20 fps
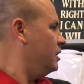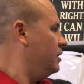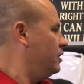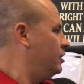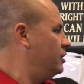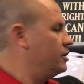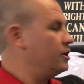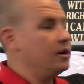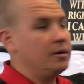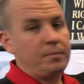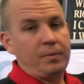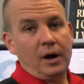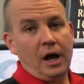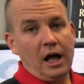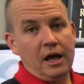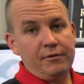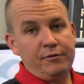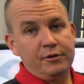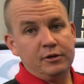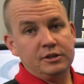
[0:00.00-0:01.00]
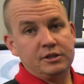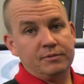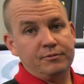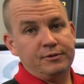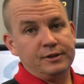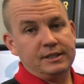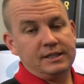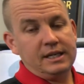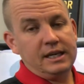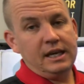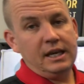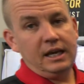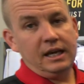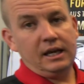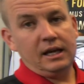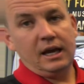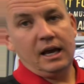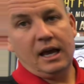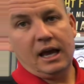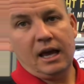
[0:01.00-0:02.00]
You're going to probably feel some
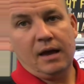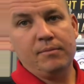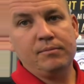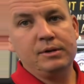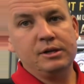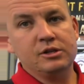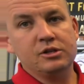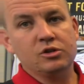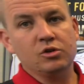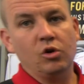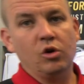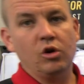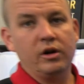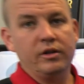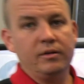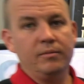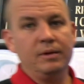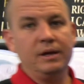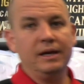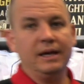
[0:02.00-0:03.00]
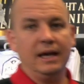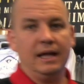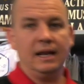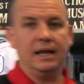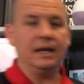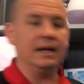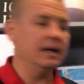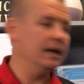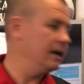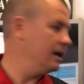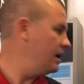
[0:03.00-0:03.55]
fatigue and be sore in the beginning.